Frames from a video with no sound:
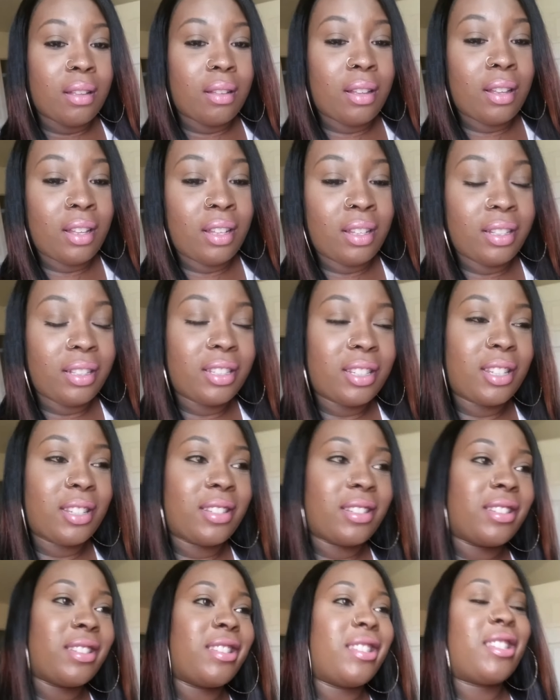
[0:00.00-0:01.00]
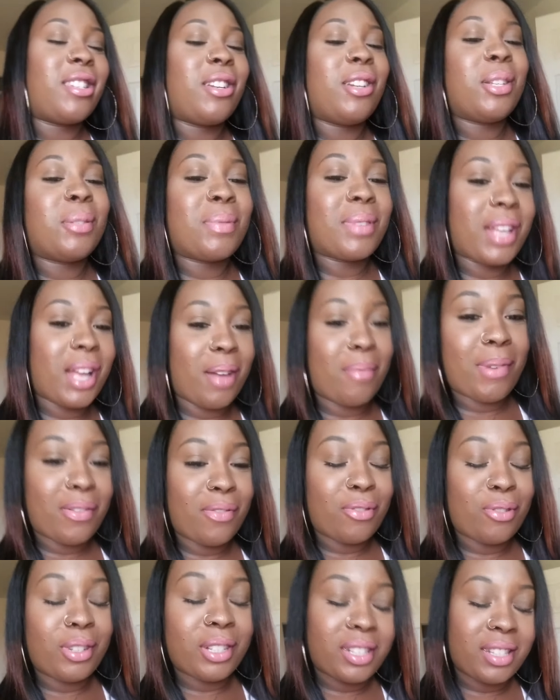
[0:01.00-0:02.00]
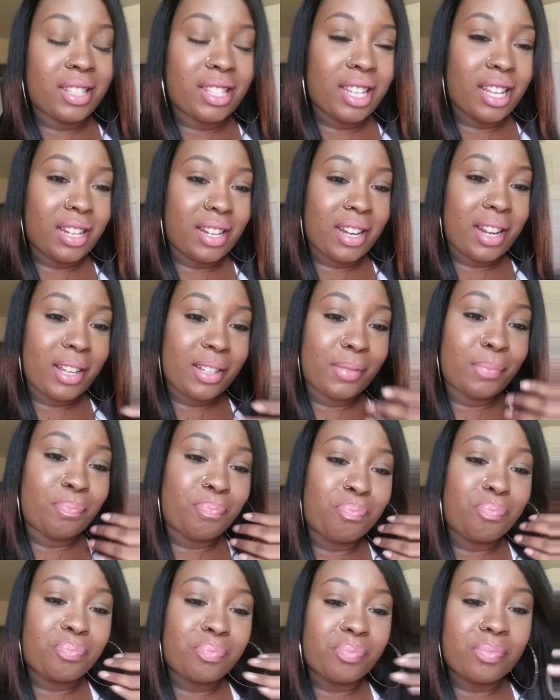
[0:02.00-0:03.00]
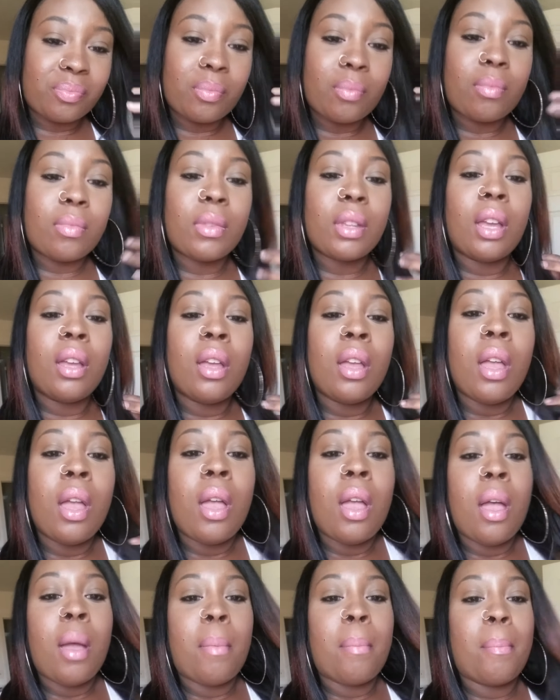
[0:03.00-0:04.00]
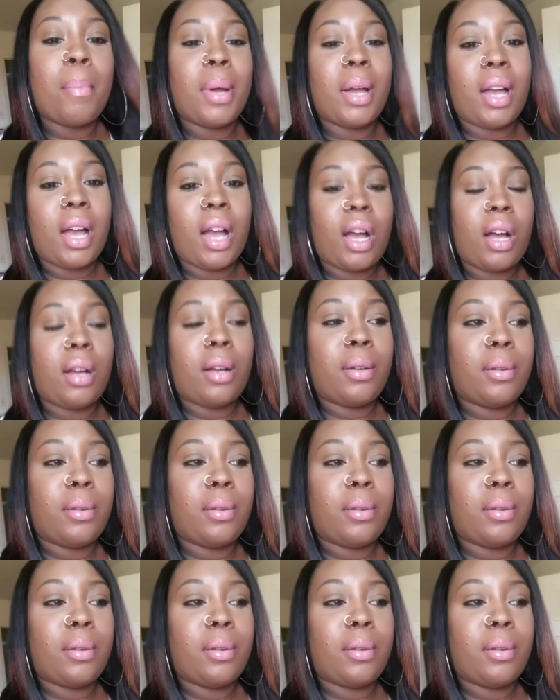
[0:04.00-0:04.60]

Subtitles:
Excuse me, y'all, my voice is in and out. But